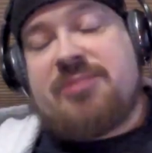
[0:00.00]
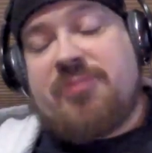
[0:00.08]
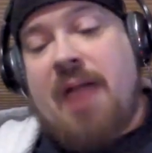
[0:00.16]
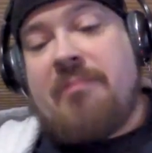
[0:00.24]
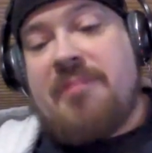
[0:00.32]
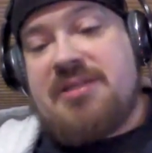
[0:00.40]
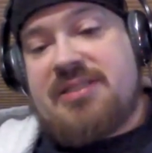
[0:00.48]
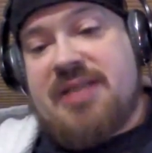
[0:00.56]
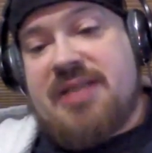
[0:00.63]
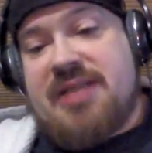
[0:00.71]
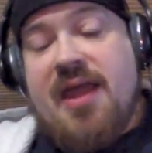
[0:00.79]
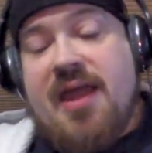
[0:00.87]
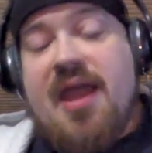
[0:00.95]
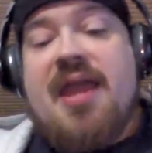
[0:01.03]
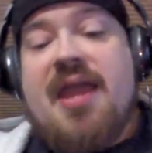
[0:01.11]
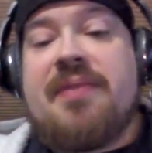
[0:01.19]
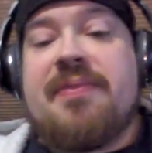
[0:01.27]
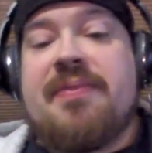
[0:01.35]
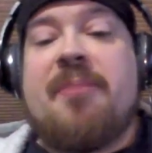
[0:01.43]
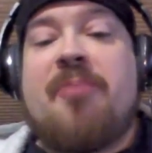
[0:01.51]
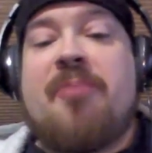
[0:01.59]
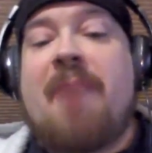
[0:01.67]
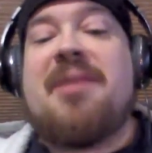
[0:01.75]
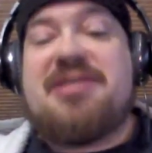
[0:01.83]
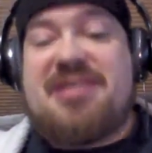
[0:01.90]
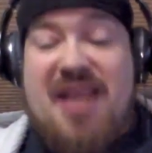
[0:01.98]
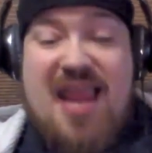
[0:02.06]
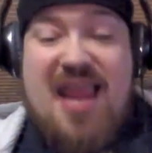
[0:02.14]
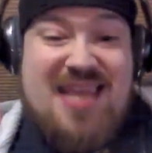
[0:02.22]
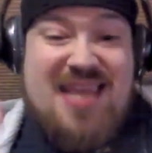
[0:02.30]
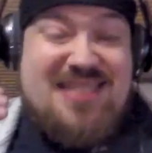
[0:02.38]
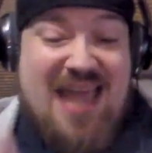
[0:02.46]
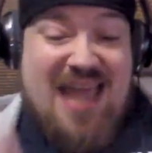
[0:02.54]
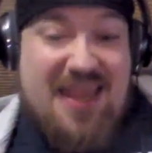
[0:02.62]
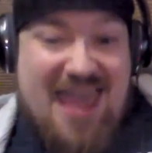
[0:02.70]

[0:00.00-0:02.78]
problem? Is, is that the problem is that is that